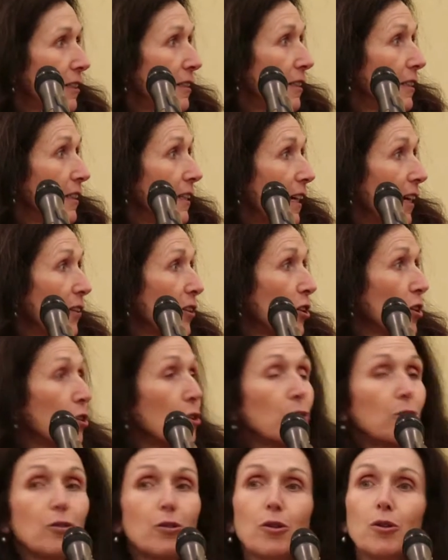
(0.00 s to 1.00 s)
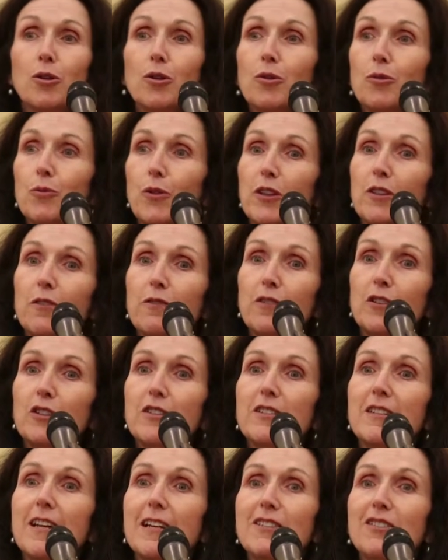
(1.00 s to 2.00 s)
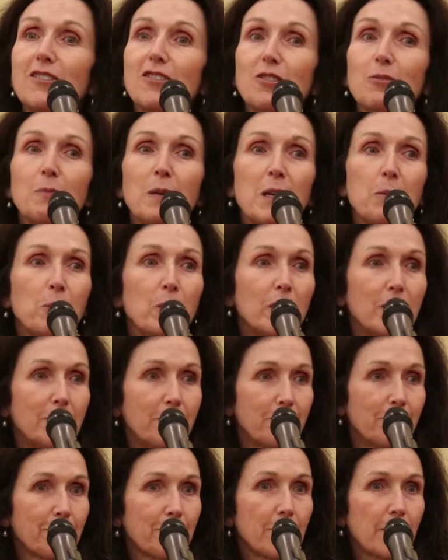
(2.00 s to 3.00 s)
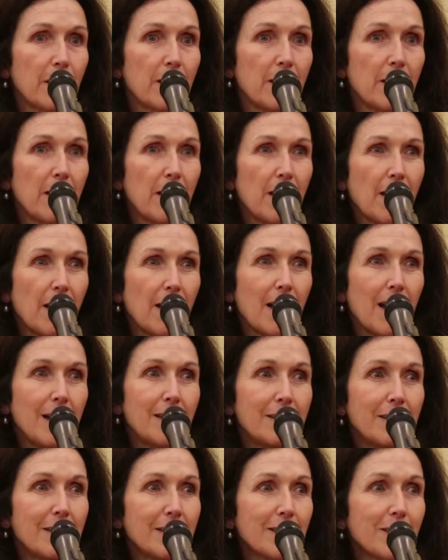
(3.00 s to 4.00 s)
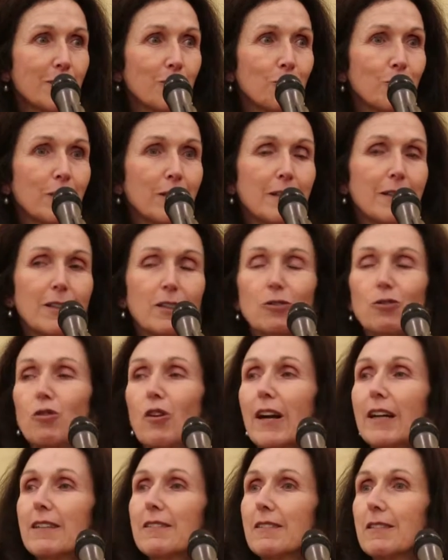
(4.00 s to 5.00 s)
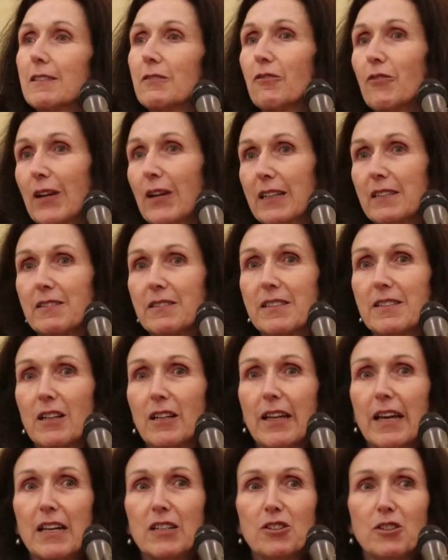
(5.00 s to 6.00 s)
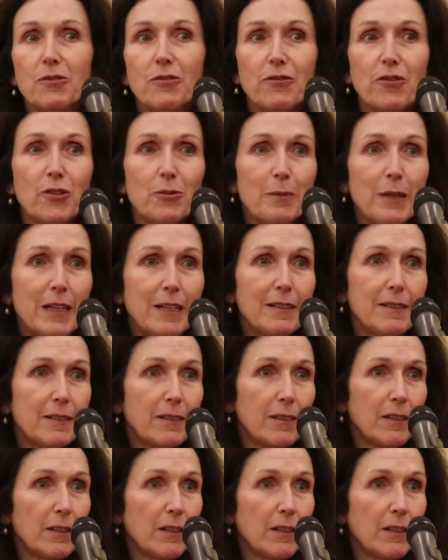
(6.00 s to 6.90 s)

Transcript: together with the First Nations people. And this is really the crux of reconciliation for me.